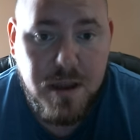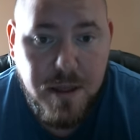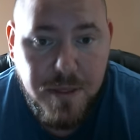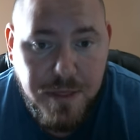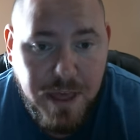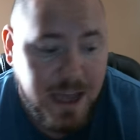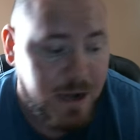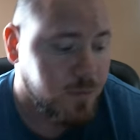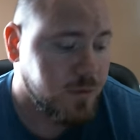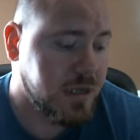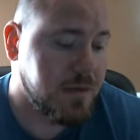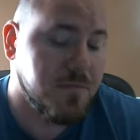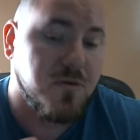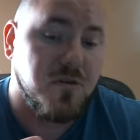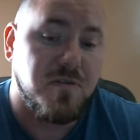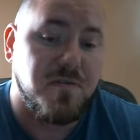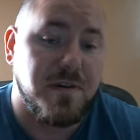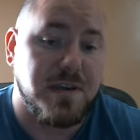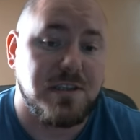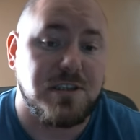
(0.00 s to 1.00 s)
Then we
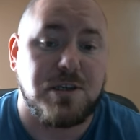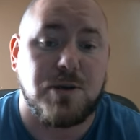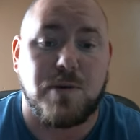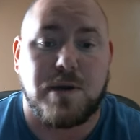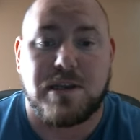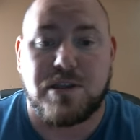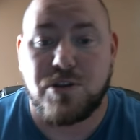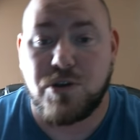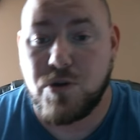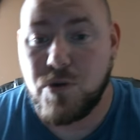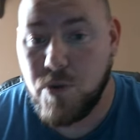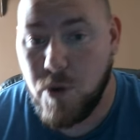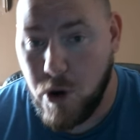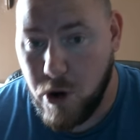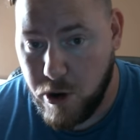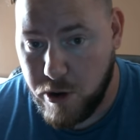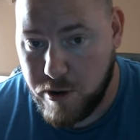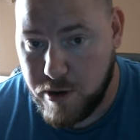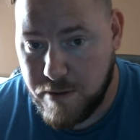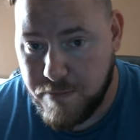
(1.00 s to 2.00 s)
move into a new
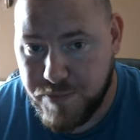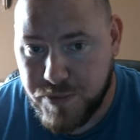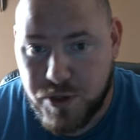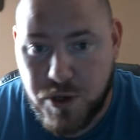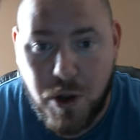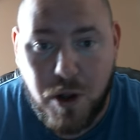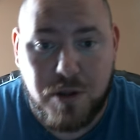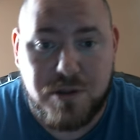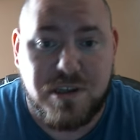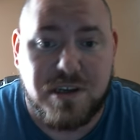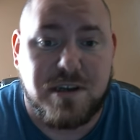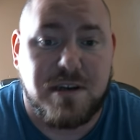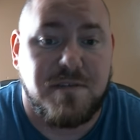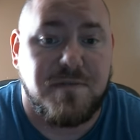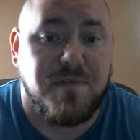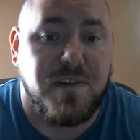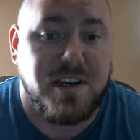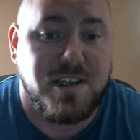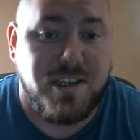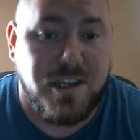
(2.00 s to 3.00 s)
arc called the
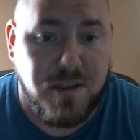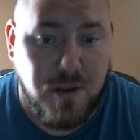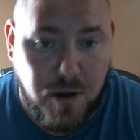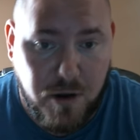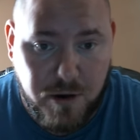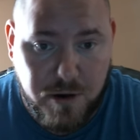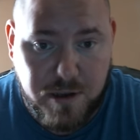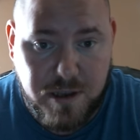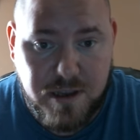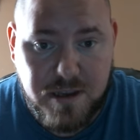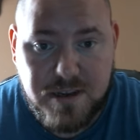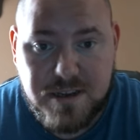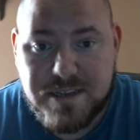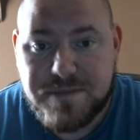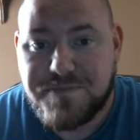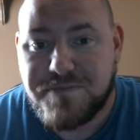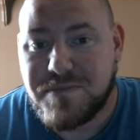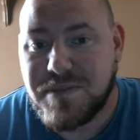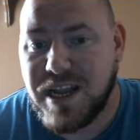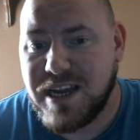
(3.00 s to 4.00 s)
Conviction Arc.
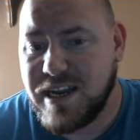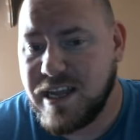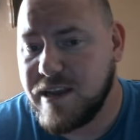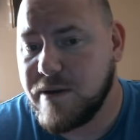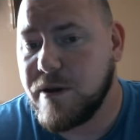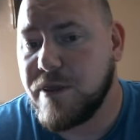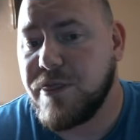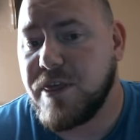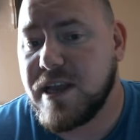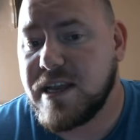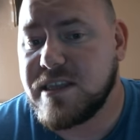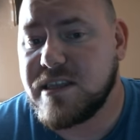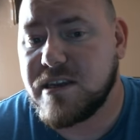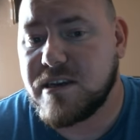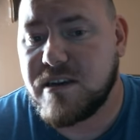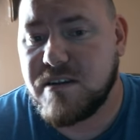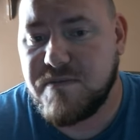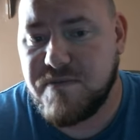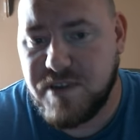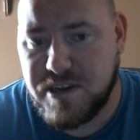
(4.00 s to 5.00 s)
And within the
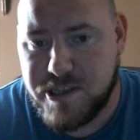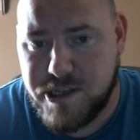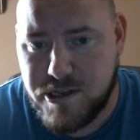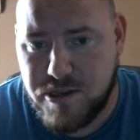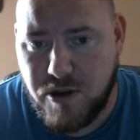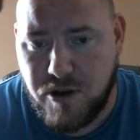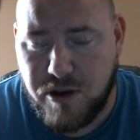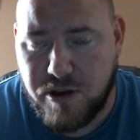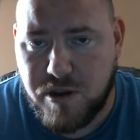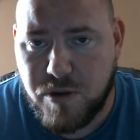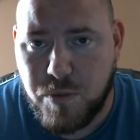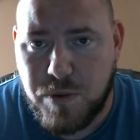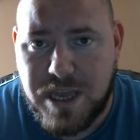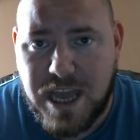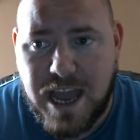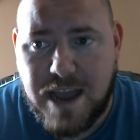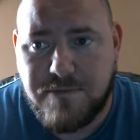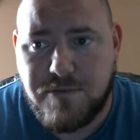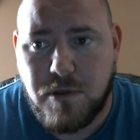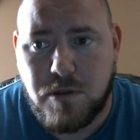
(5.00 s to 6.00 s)
Conviction Arc, we
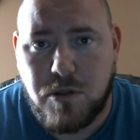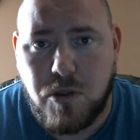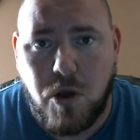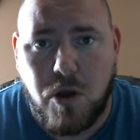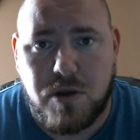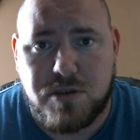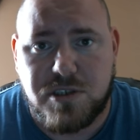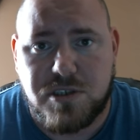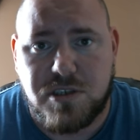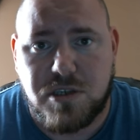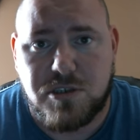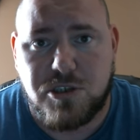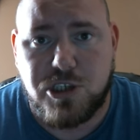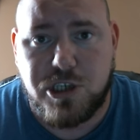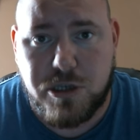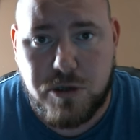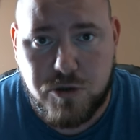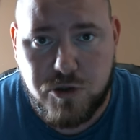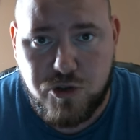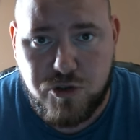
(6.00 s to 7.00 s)
have the Lost
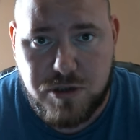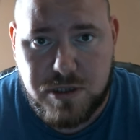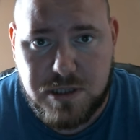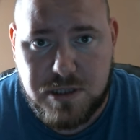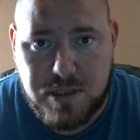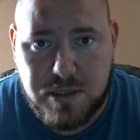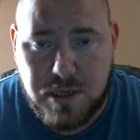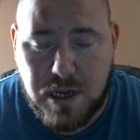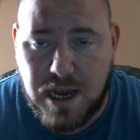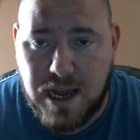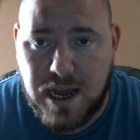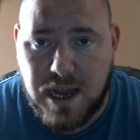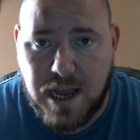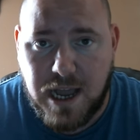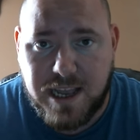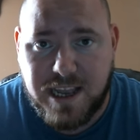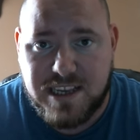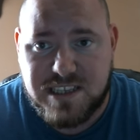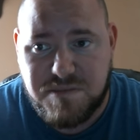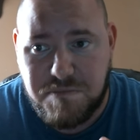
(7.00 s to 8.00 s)
Children,
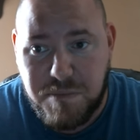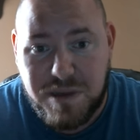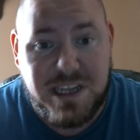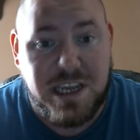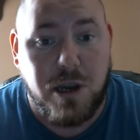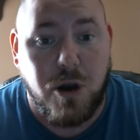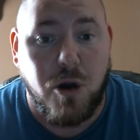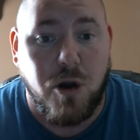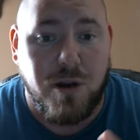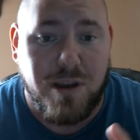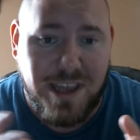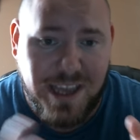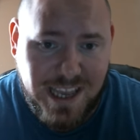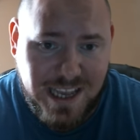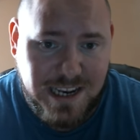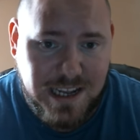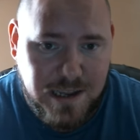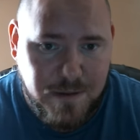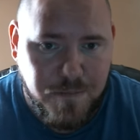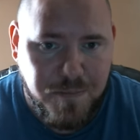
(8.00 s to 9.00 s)
I guess, mini-arc
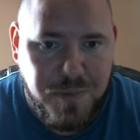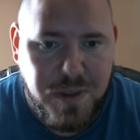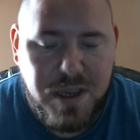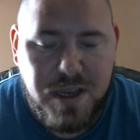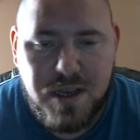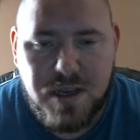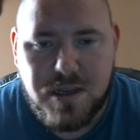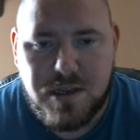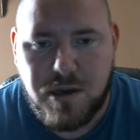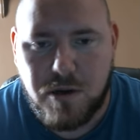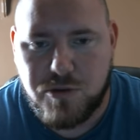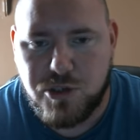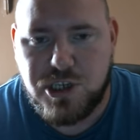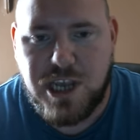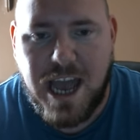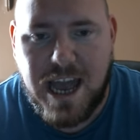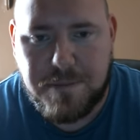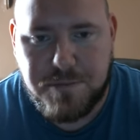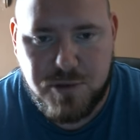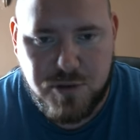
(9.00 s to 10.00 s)
in it. You know,
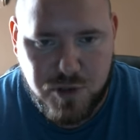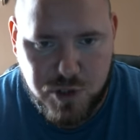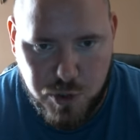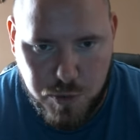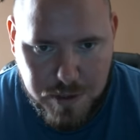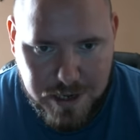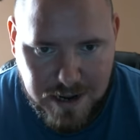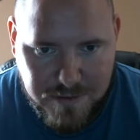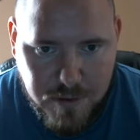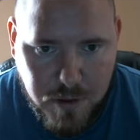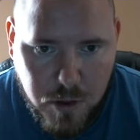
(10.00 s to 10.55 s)
chapters or whatever.